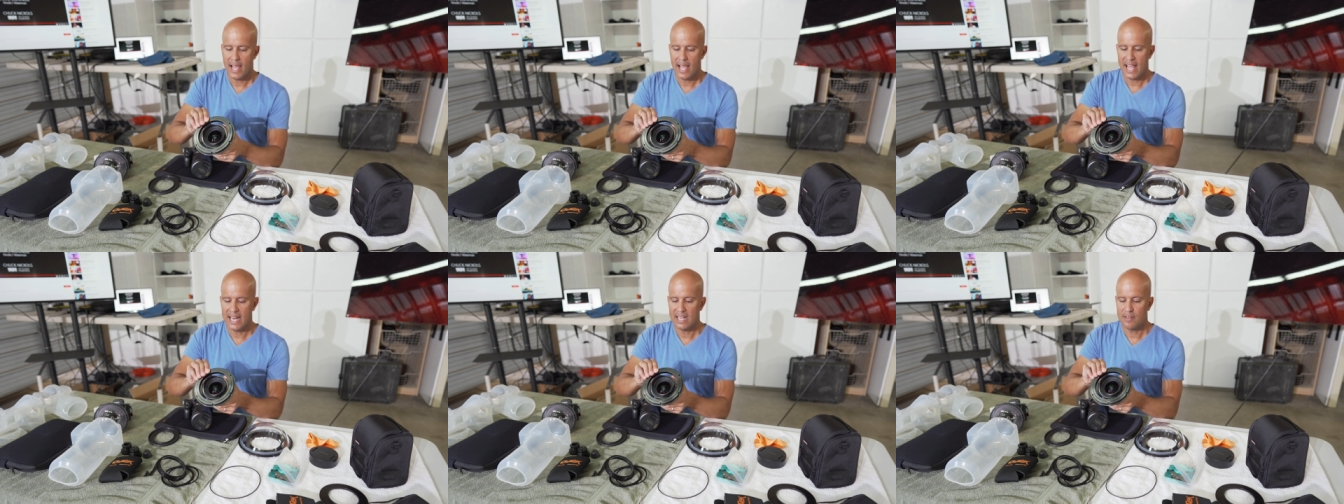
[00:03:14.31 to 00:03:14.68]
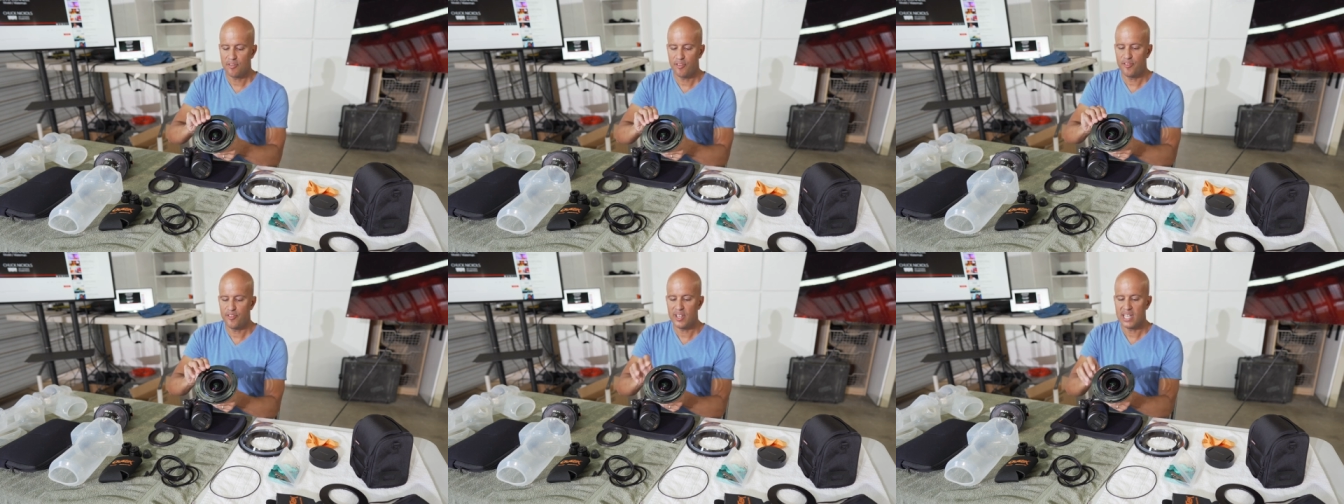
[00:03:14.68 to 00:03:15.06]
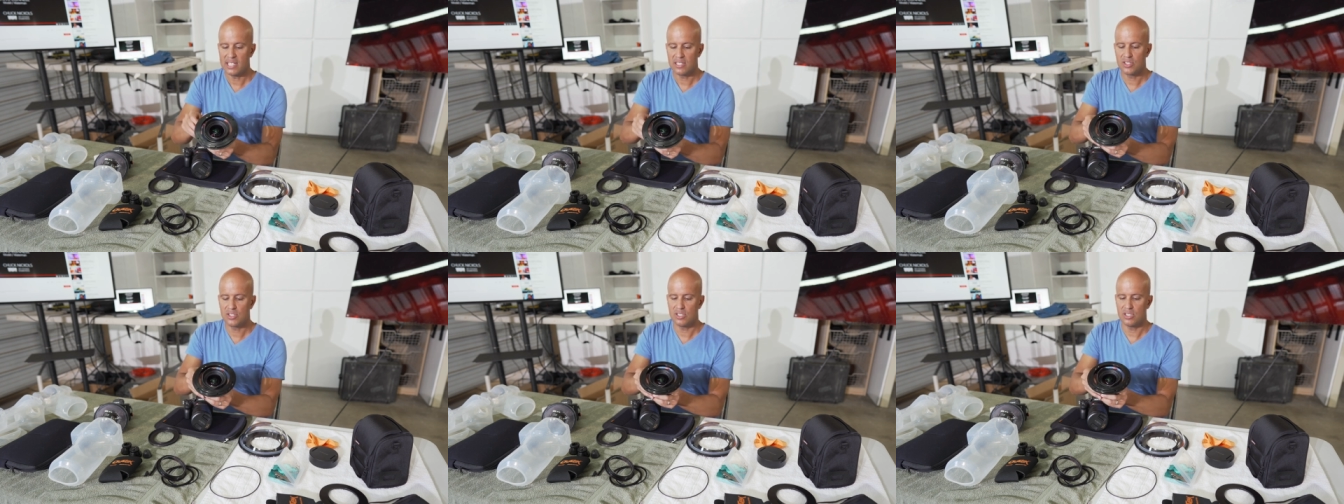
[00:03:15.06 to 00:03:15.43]
and it
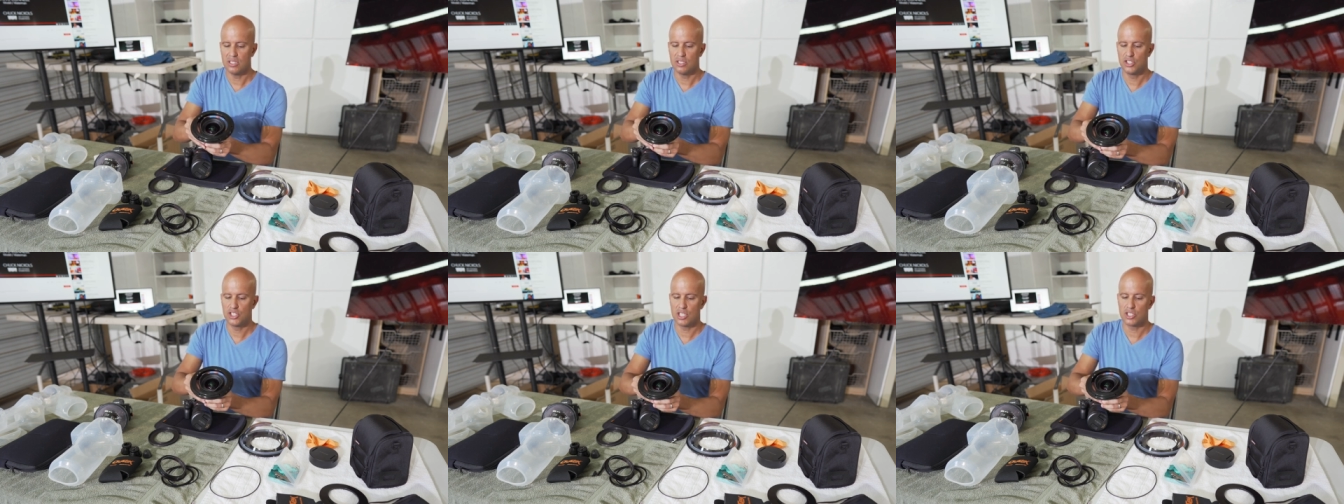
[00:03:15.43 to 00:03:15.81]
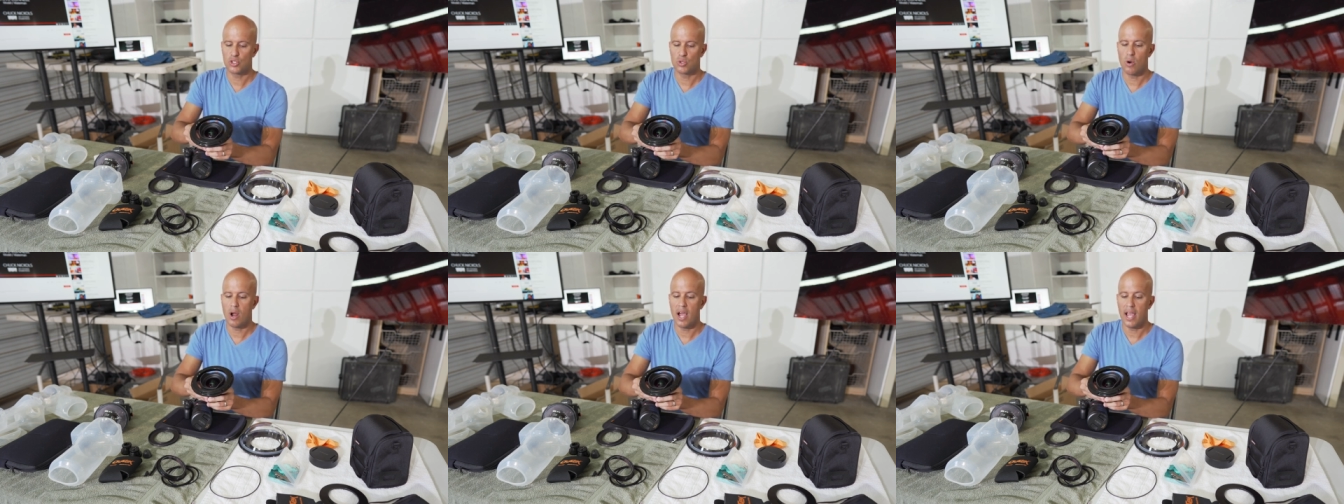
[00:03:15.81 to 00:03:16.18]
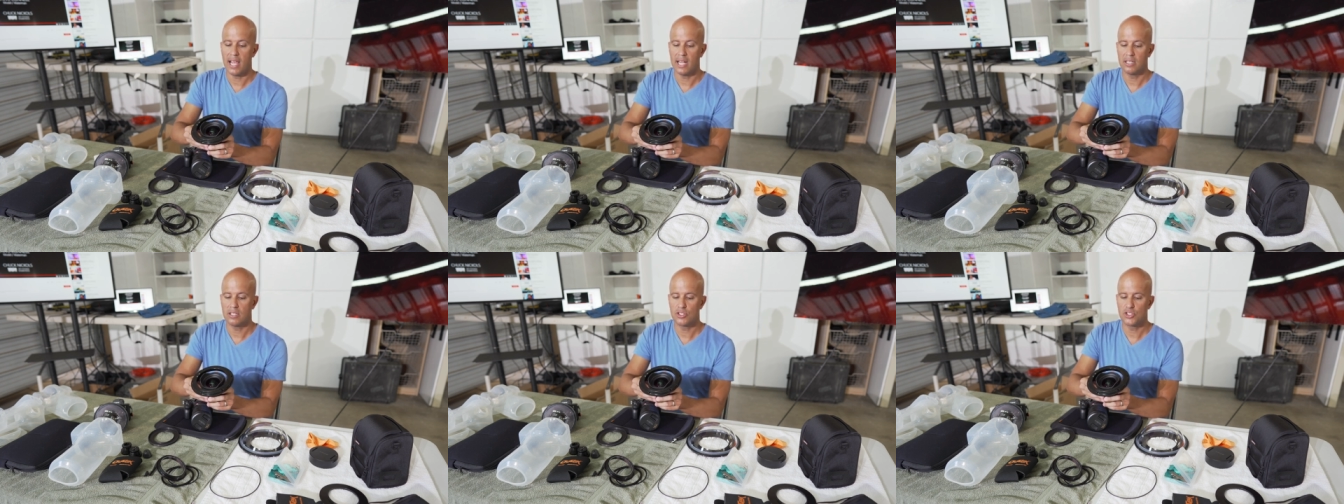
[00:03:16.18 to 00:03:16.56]
fits just right